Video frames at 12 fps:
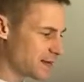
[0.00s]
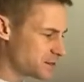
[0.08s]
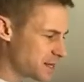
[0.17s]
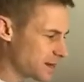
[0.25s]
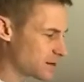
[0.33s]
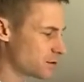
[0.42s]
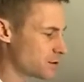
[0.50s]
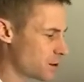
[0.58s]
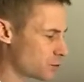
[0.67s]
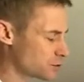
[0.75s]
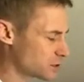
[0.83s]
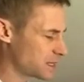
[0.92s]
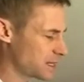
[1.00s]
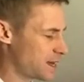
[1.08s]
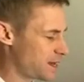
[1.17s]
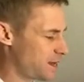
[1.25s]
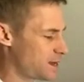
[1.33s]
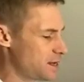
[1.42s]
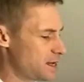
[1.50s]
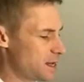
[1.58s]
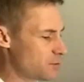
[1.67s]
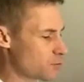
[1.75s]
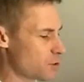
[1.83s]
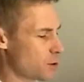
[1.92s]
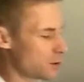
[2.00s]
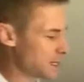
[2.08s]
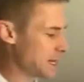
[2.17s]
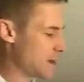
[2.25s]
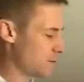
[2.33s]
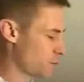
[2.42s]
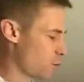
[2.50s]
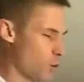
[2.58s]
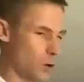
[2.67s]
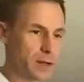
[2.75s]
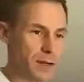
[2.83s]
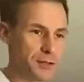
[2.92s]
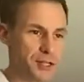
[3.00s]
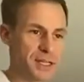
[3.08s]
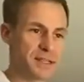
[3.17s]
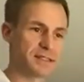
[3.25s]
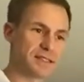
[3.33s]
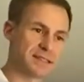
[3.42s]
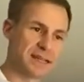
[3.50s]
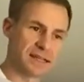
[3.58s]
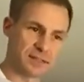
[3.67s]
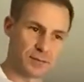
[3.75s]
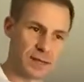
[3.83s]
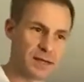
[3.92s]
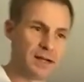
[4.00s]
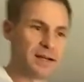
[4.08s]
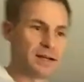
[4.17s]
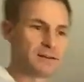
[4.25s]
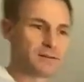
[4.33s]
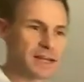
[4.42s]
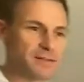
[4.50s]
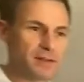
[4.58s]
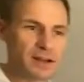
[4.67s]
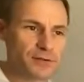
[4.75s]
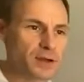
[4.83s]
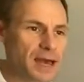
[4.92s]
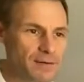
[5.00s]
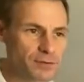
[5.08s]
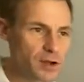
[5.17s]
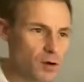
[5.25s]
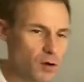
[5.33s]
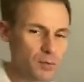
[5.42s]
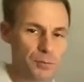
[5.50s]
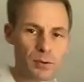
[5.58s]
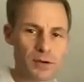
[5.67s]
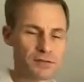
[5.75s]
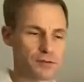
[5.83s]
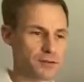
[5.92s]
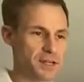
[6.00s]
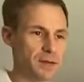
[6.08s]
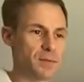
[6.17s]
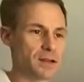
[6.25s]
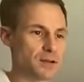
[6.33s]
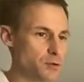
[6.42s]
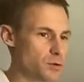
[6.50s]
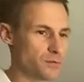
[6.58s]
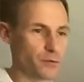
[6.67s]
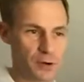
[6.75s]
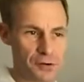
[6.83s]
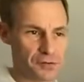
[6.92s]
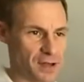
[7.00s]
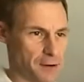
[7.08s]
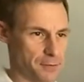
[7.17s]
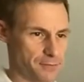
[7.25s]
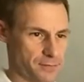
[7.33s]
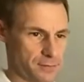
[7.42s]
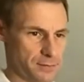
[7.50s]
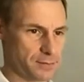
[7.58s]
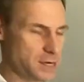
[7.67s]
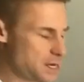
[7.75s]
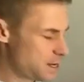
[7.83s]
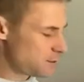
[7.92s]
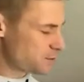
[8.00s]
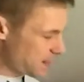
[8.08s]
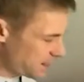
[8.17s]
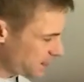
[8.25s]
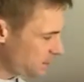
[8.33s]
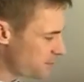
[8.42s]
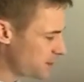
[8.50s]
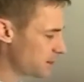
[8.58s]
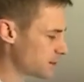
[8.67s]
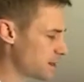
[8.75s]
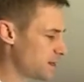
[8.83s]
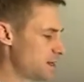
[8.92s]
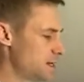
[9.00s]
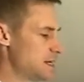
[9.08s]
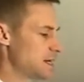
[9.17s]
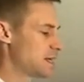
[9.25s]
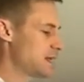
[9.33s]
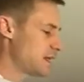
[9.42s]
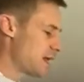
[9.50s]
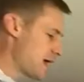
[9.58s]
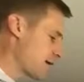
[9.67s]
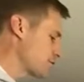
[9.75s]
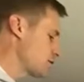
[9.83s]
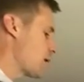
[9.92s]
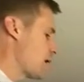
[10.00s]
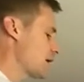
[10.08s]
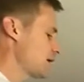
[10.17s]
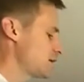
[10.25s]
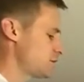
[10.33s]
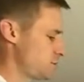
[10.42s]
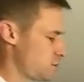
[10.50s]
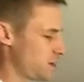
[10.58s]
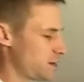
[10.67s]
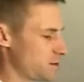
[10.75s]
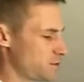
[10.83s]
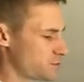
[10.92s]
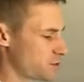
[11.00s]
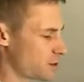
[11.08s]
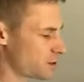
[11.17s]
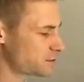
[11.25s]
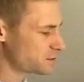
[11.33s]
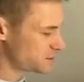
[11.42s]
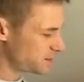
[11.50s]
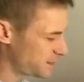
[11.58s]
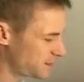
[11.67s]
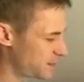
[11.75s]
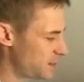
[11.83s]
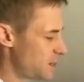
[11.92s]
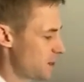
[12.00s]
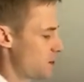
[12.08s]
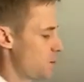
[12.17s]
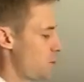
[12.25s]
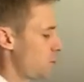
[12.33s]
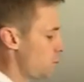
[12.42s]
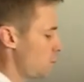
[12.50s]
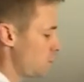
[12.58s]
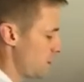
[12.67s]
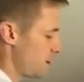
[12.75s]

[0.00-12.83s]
take no delay in rolling out the Working Genius assessment. Even if you have no employees or team yet, do it for yourself. Take it immediately, get everybody to do it, start to see who